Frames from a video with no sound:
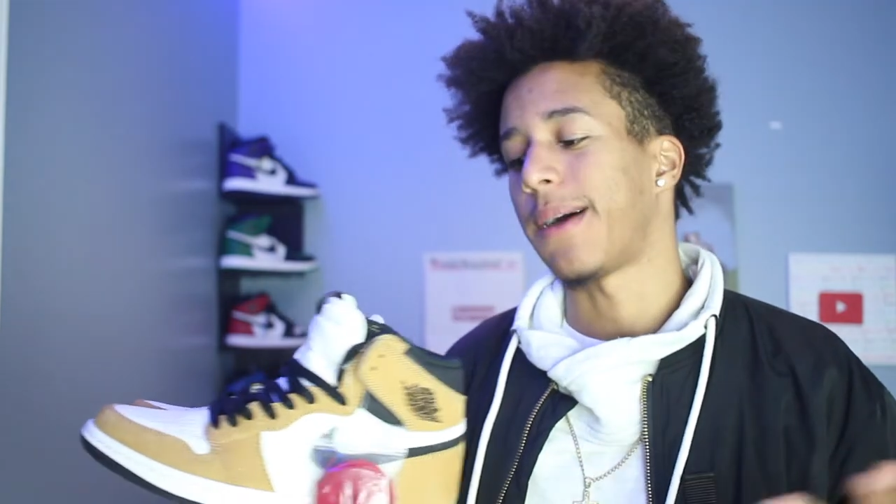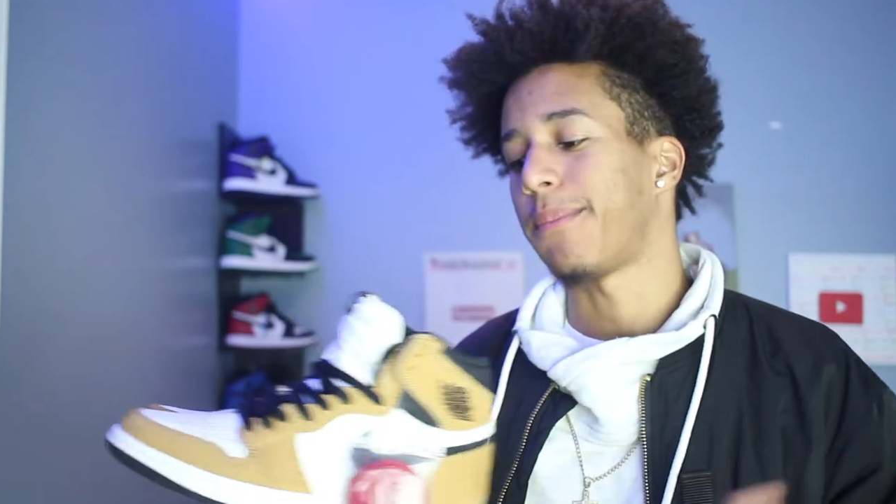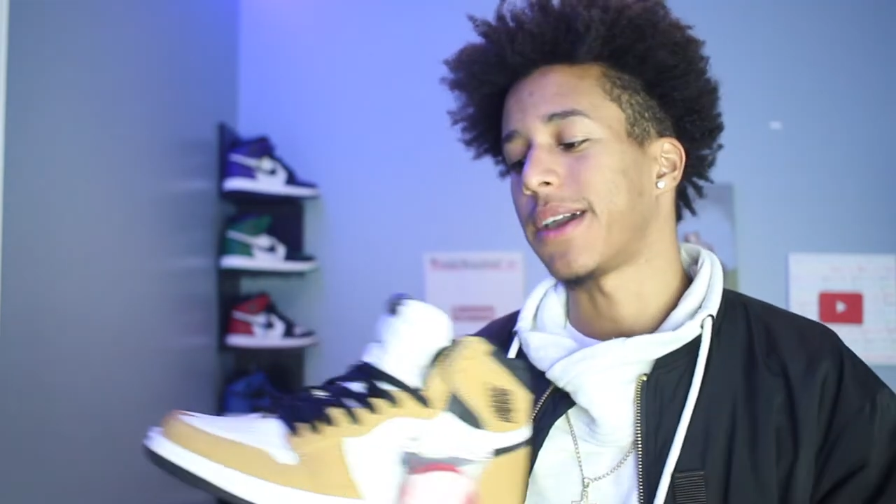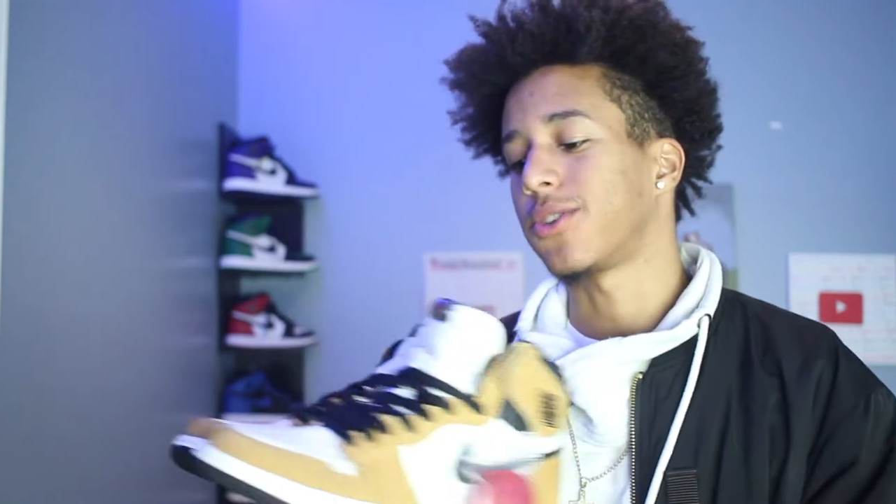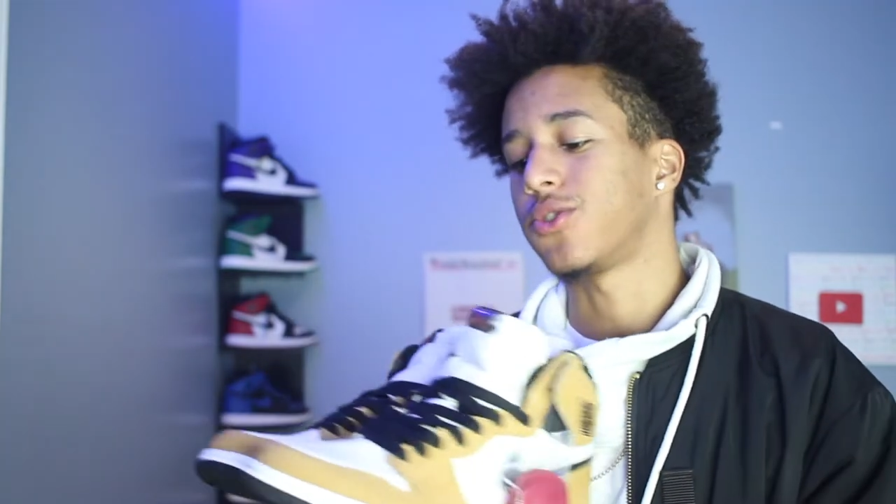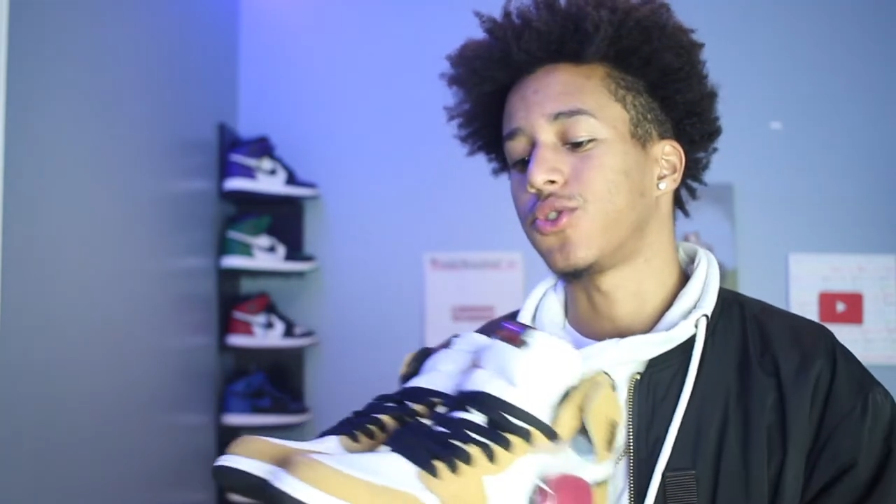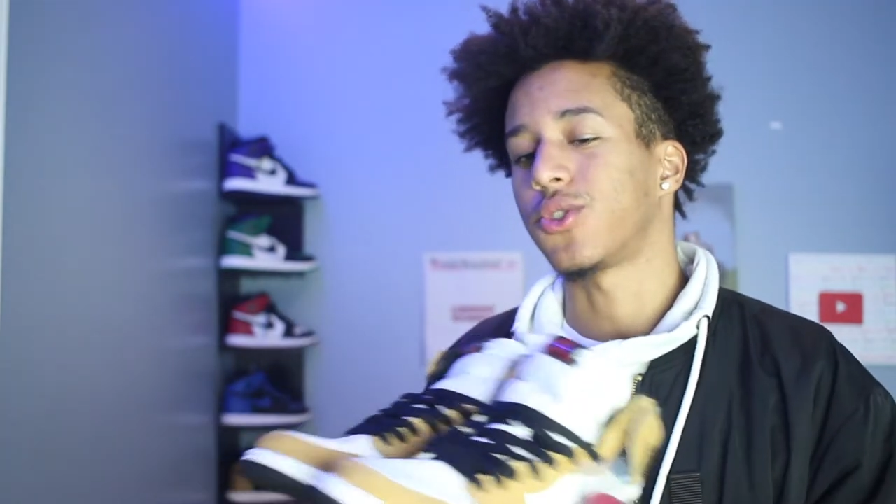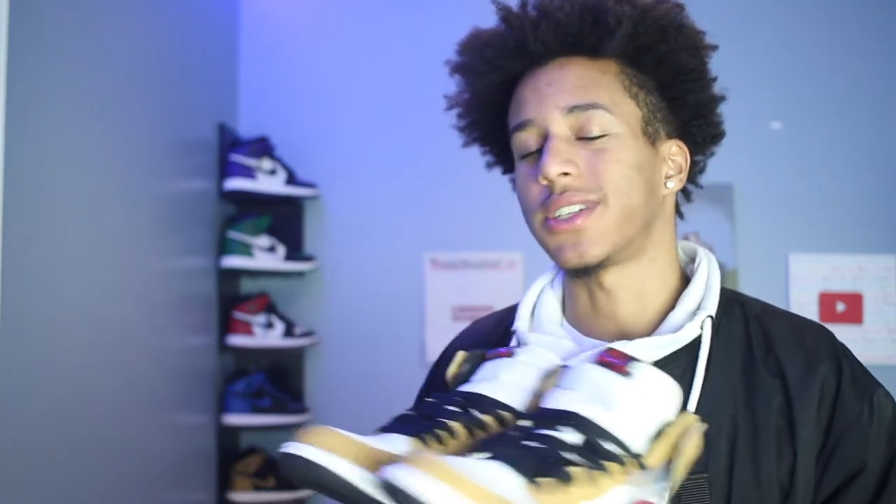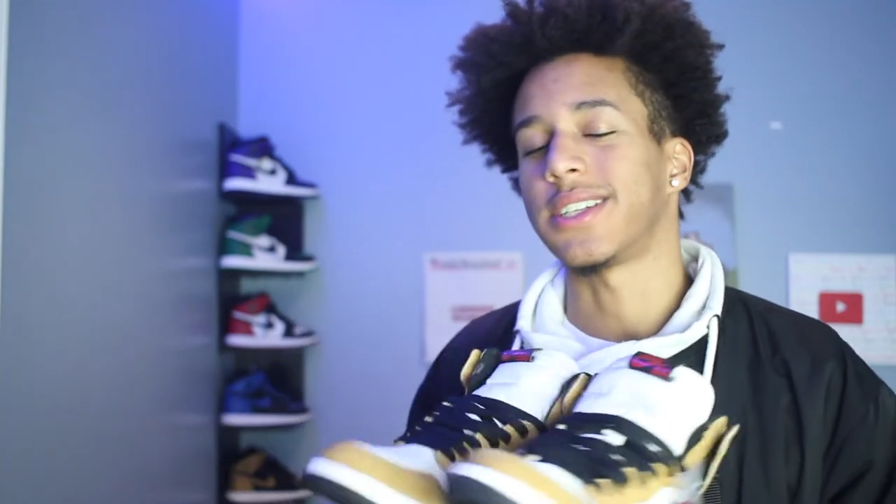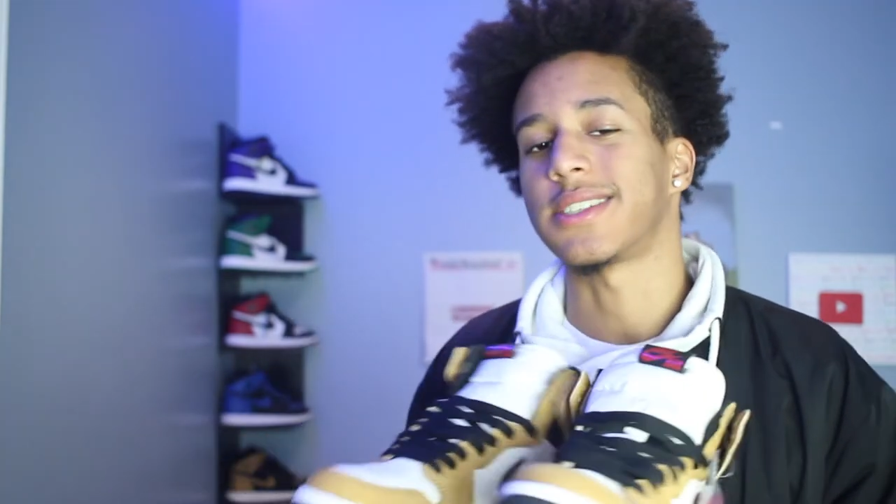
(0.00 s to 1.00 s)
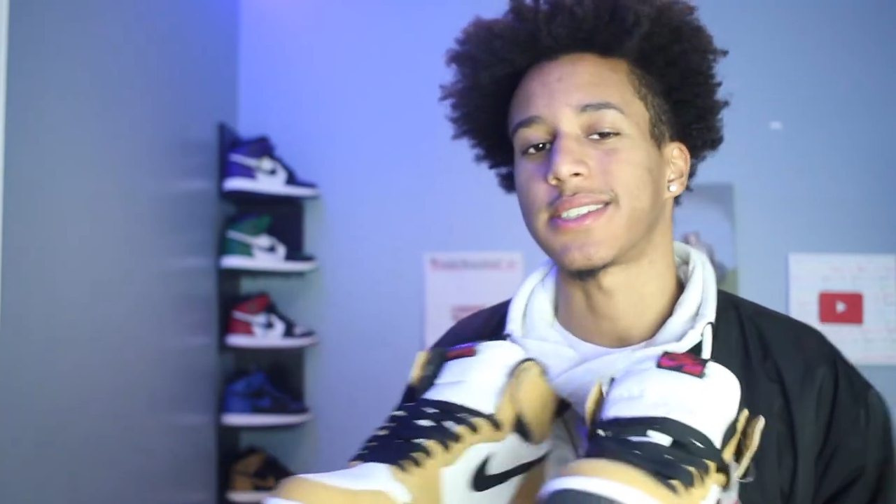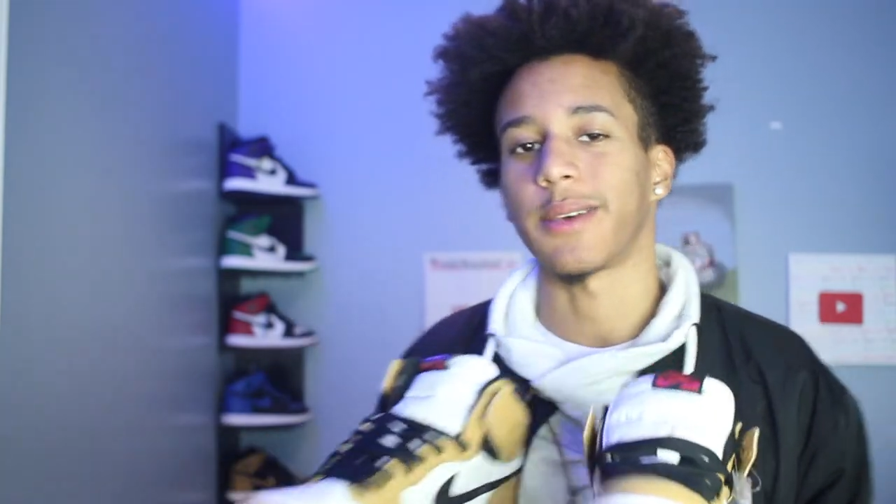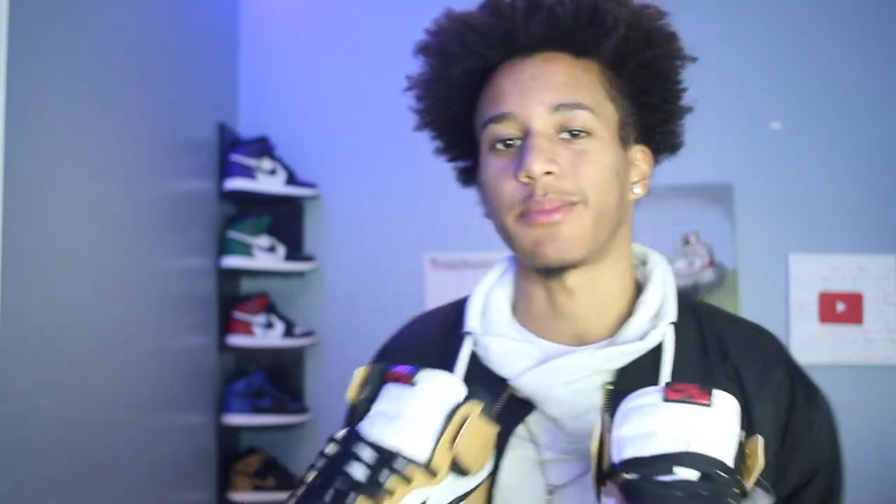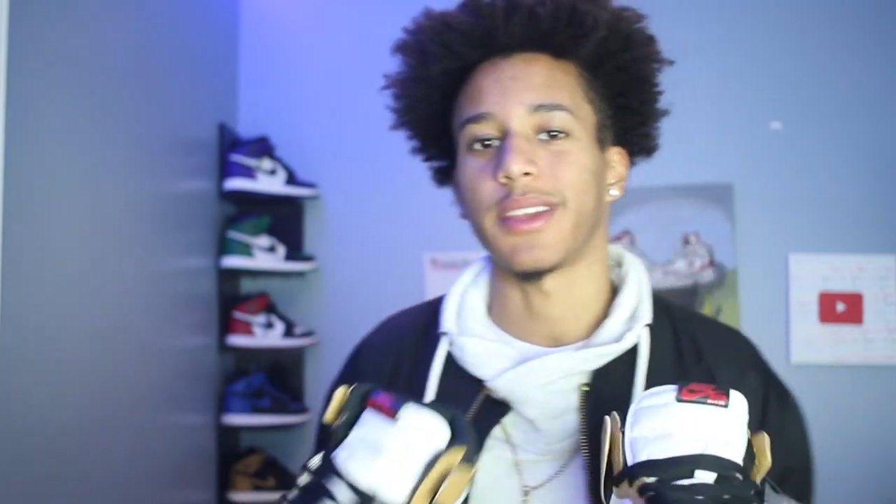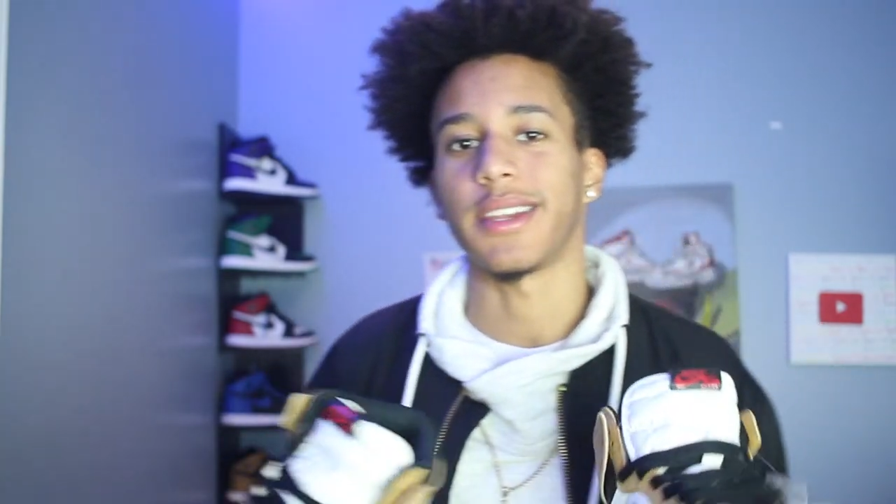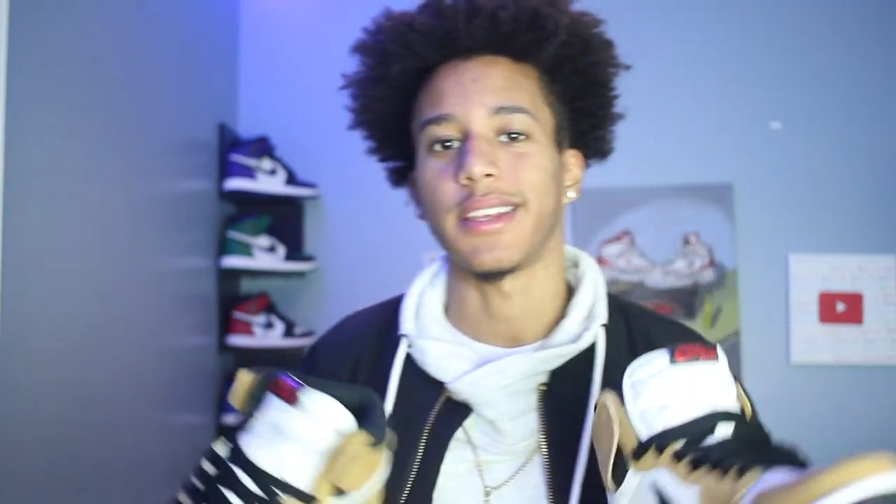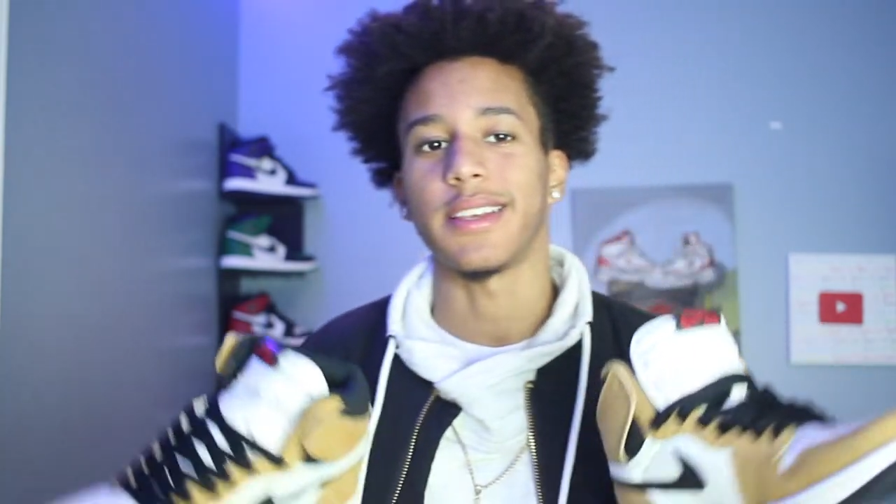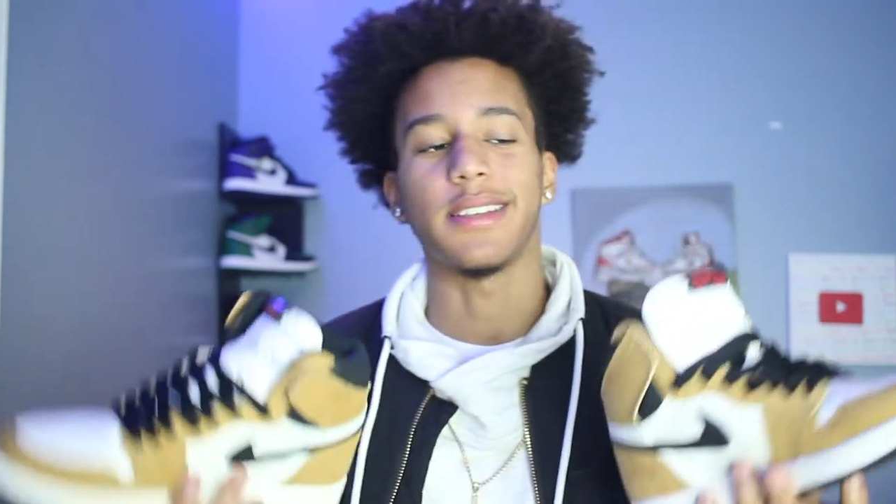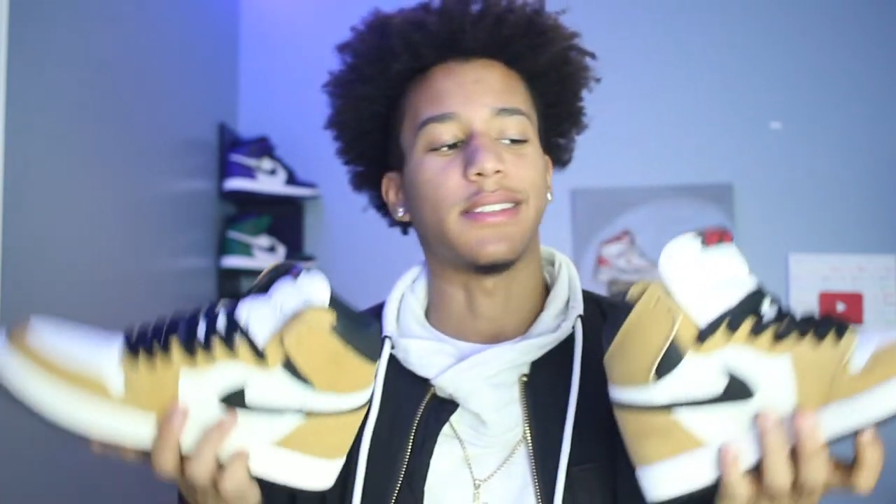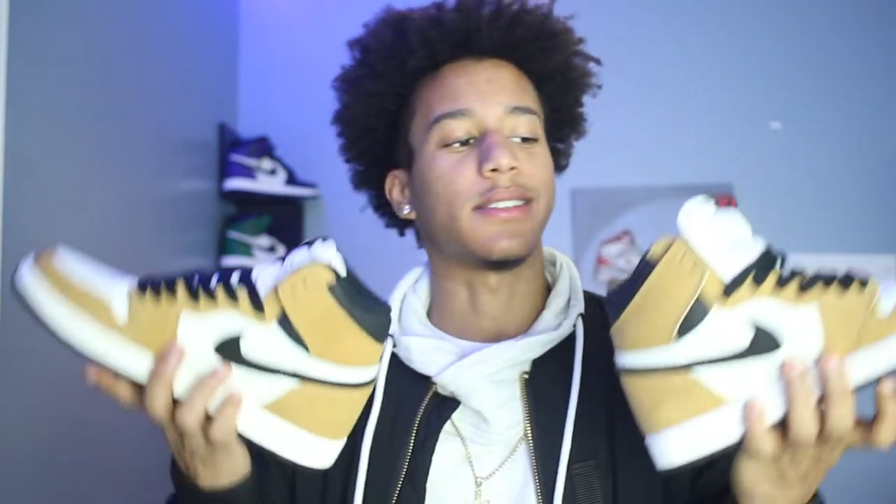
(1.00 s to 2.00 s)
Michael Jordan accepted
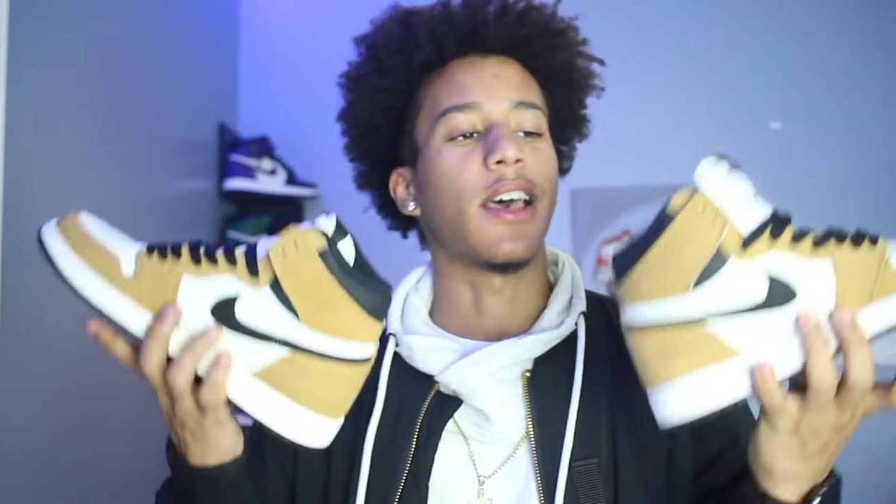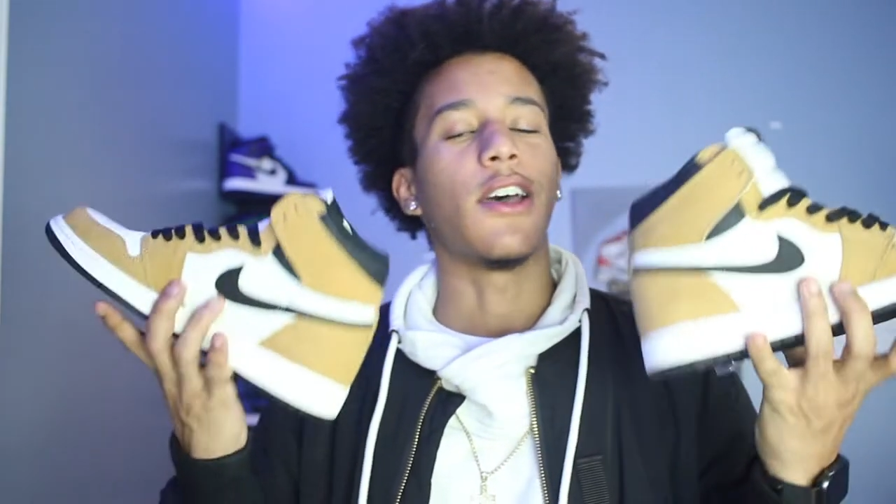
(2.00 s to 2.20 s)
his